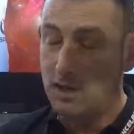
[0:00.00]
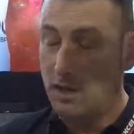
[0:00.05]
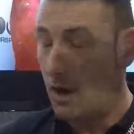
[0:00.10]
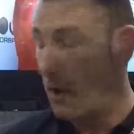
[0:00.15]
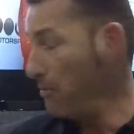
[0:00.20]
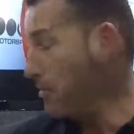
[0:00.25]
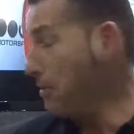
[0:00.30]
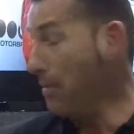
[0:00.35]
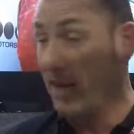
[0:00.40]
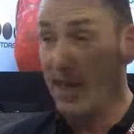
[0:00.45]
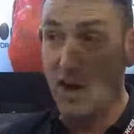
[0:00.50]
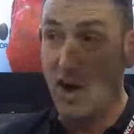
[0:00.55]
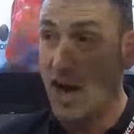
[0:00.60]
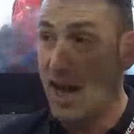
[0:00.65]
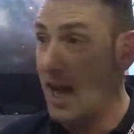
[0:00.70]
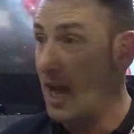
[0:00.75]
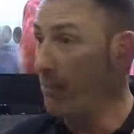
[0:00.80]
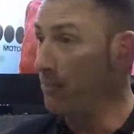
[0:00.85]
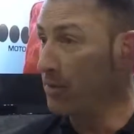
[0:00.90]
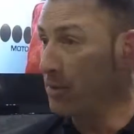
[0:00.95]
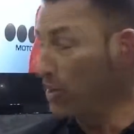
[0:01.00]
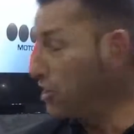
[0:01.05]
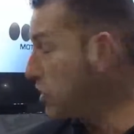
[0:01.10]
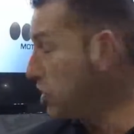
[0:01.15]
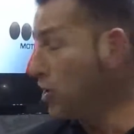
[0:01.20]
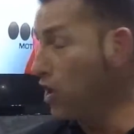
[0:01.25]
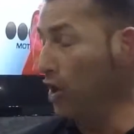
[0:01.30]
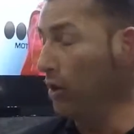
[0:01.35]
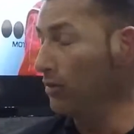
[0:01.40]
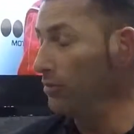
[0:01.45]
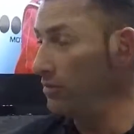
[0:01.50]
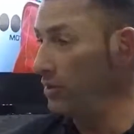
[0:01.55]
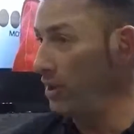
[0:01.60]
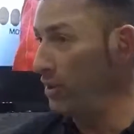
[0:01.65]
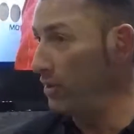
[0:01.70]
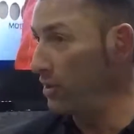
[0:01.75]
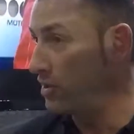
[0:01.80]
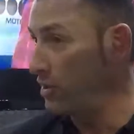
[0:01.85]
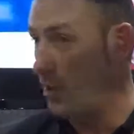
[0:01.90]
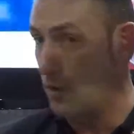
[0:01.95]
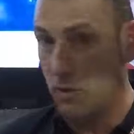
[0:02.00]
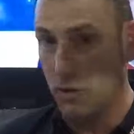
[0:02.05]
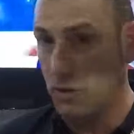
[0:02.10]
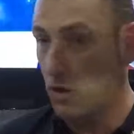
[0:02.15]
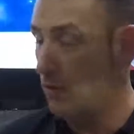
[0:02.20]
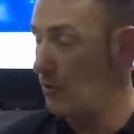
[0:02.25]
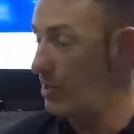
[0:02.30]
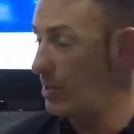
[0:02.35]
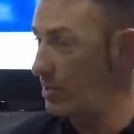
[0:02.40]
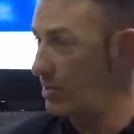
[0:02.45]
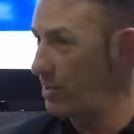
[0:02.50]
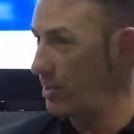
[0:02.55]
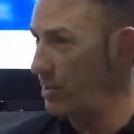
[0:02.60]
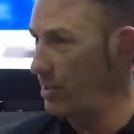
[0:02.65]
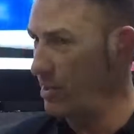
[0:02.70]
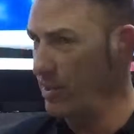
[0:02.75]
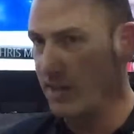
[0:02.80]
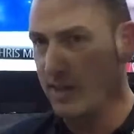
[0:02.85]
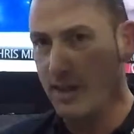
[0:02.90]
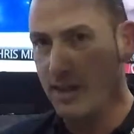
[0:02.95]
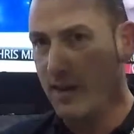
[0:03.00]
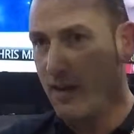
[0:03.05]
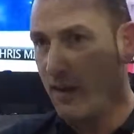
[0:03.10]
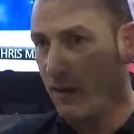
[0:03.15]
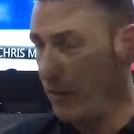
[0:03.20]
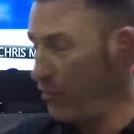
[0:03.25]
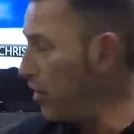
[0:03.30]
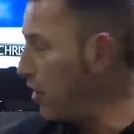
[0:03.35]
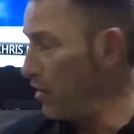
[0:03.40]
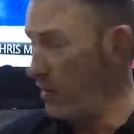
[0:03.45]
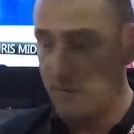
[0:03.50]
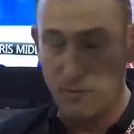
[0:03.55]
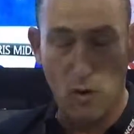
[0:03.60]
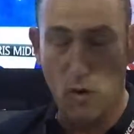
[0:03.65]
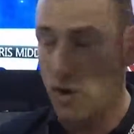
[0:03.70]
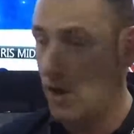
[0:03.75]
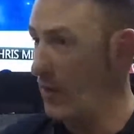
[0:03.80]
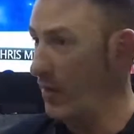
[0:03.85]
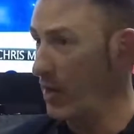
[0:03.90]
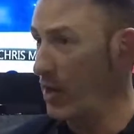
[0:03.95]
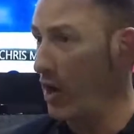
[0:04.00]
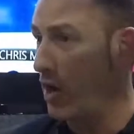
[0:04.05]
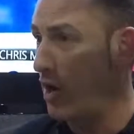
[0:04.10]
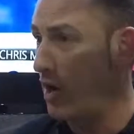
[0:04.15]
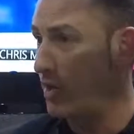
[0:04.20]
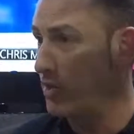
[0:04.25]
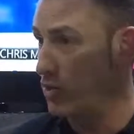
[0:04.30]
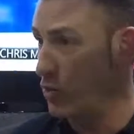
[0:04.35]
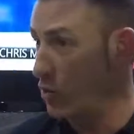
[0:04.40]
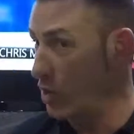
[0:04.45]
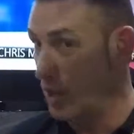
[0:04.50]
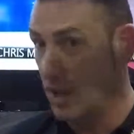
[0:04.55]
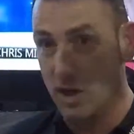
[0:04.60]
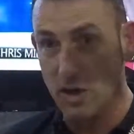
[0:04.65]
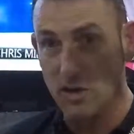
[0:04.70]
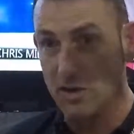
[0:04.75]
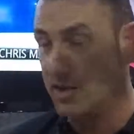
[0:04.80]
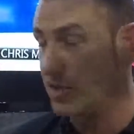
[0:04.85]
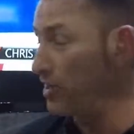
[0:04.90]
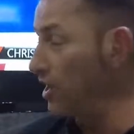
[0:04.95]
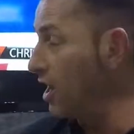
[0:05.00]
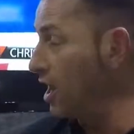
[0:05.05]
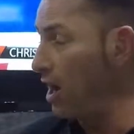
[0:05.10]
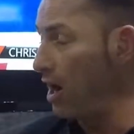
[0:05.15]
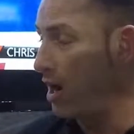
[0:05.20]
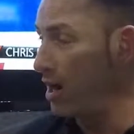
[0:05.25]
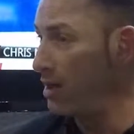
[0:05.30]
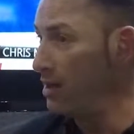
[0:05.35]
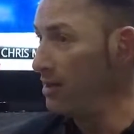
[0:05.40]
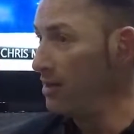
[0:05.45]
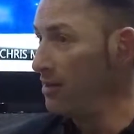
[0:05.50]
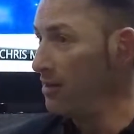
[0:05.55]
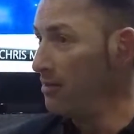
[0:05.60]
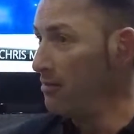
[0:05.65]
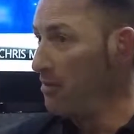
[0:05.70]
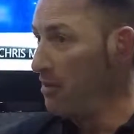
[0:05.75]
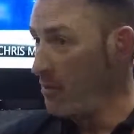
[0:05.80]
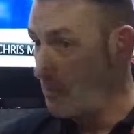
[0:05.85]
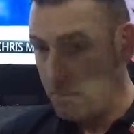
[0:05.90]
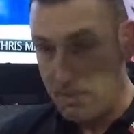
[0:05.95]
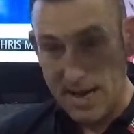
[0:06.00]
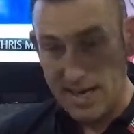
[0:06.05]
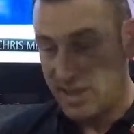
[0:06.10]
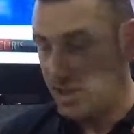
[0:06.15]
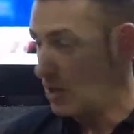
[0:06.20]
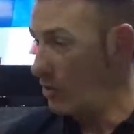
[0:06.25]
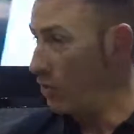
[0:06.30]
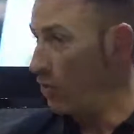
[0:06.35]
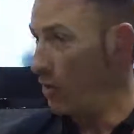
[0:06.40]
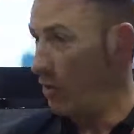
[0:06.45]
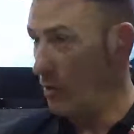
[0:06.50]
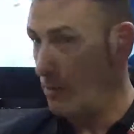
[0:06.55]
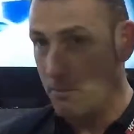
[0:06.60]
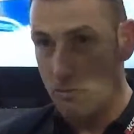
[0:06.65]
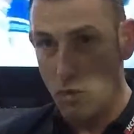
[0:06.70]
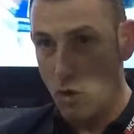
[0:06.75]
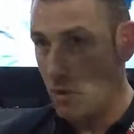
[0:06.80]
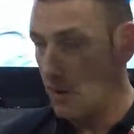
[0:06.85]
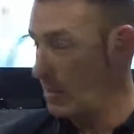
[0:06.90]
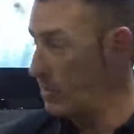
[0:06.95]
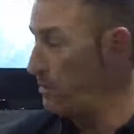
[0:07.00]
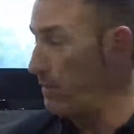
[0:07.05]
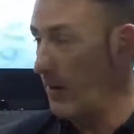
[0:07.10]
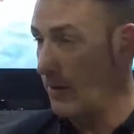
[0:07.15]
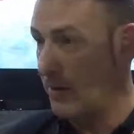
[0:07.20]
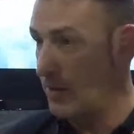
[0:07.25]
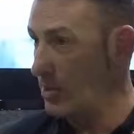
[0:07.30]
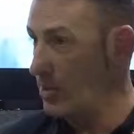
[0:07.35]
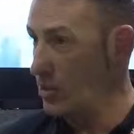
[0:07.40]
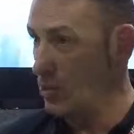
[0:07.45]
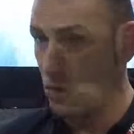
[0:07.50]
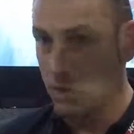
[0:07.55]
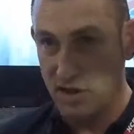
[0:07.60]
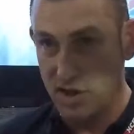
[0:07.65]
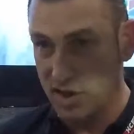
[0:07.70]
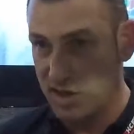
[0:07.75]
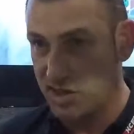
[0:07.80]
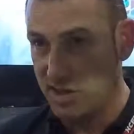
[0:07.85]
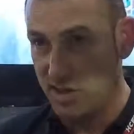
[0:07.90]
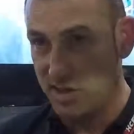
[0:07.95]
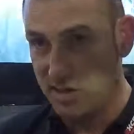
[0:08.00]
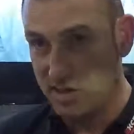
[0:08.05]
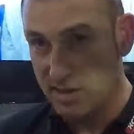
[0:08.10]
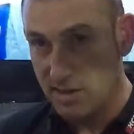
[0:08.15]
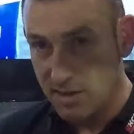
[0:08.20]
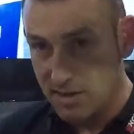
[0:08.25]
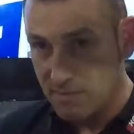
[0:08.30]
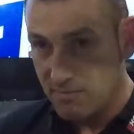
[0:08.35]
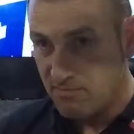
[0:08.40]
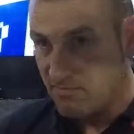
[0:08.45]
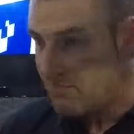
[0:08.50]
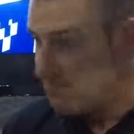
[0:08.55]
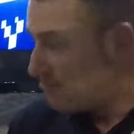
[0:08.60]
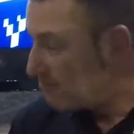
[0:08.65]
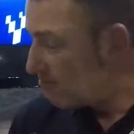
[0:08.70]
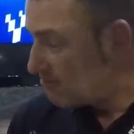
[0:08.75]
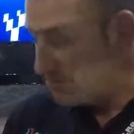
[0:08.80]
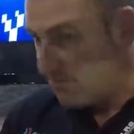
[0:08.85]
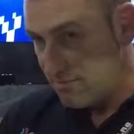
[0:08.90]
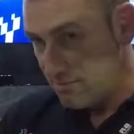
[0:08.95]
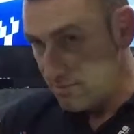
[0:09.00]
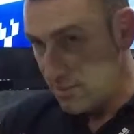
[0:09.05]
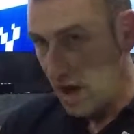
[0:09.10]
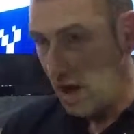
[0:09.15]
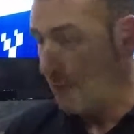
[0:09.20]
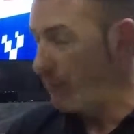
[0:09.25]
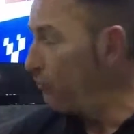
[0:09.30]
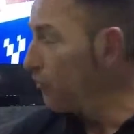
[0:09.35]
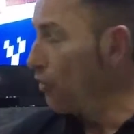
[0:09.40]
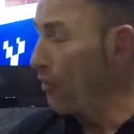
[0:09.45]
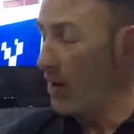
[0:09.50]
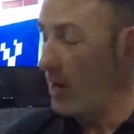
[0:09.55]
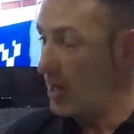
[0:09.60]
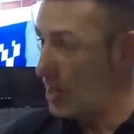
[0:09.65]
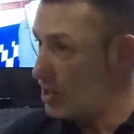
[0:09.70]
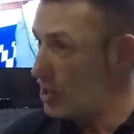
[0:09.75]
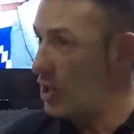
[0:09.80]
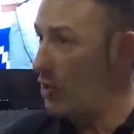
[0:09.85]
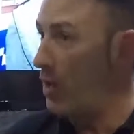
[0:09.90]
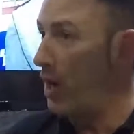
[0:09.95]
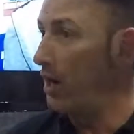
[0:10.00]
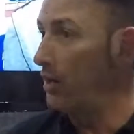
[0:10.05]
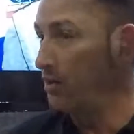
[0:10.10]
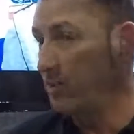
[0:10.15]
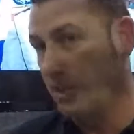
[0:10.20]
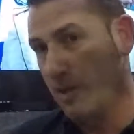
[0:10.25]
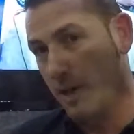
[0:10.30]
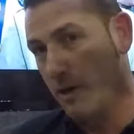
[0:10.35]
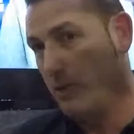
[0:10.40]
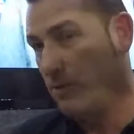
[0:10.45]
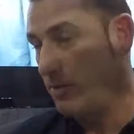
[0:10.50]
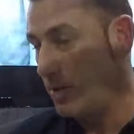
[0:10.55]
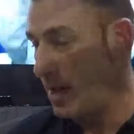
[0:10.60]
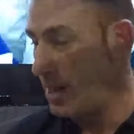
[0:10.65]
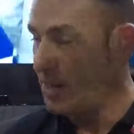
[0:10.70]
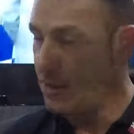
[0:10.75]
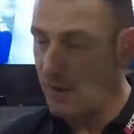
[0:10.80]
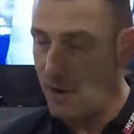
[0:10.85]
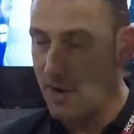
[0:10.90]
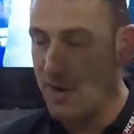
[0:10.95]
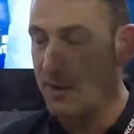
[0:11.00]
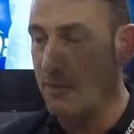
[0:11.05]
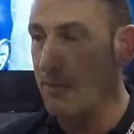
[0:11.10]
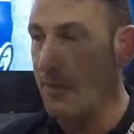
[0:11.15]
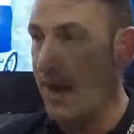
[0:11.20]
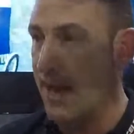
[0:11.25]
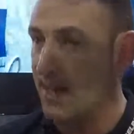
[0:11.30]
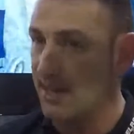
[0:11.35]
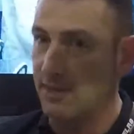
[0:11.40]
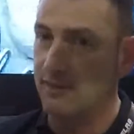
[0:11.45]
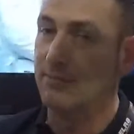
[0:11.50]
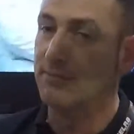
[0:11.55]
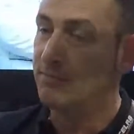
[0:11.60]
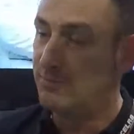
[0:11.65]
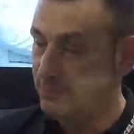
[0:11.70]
I'm the big I am because you're not. You're a total novice, and there's 34 other guys or girls that are better or more experienced or just as up for it as you are. So yeah, it's very competitive.